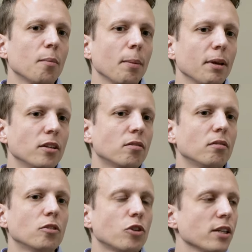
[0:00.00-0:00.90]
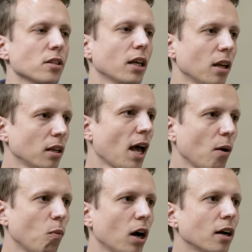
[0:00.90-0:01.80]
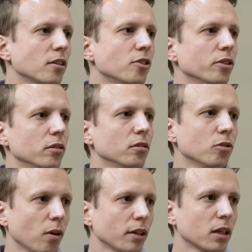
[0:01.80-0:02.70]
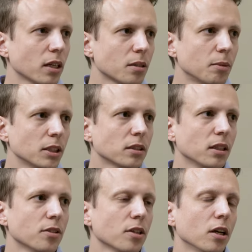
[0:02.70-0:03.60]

maybe translating that work to to other customers, and mm-hmm.